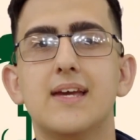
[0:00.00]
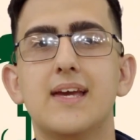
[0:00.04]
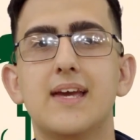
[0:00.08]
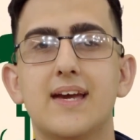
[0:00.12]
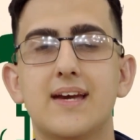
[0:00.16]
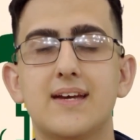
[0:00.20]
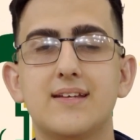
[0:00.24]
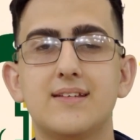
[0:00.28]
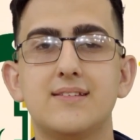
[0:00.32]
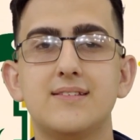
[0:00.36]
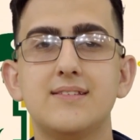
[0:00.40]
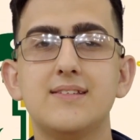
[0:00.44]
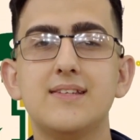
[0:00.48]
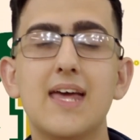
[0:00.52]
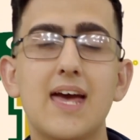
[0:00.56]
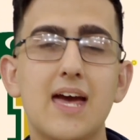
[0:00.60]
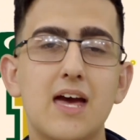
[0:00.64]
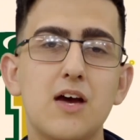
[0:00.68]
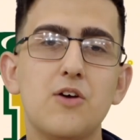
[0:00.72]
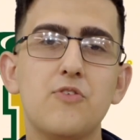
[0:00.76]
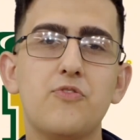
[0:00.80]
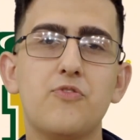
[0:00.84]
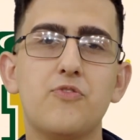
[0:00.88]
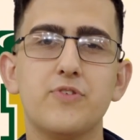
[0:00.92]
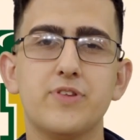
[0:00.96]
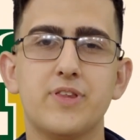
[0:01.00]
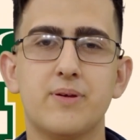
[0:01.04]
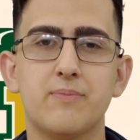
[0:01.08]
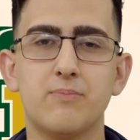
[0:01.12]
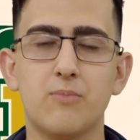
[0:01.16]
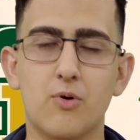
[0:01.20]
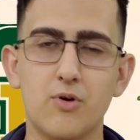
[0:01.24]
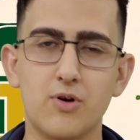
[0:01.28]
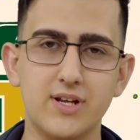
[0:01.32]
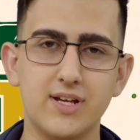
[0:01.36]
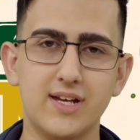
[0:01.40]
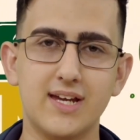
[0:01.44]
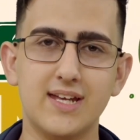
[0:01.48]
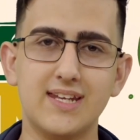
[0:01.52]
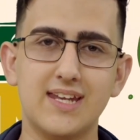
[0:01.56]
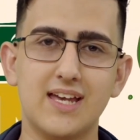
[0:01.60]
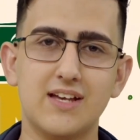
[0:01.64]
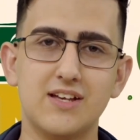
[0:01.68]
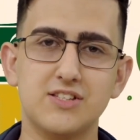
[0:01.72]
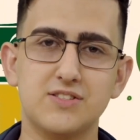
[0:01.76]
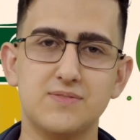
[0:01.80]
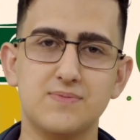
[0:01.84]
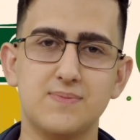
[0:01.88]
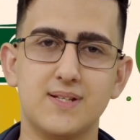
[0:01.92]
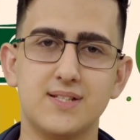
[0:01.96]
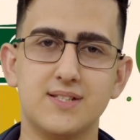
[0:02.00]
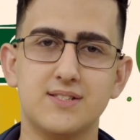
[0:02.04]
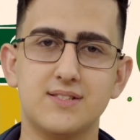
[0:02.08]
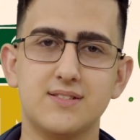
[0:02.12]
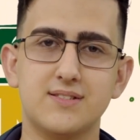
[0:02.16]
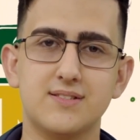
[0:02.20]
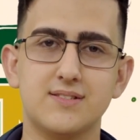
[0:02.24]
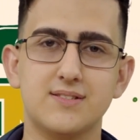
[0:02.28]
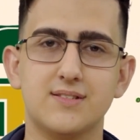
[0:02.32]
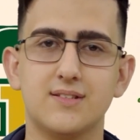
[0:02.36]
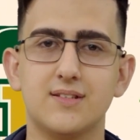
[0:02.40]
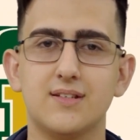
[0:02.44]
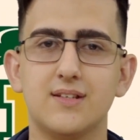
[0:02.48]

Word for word: And now for the morning announcements.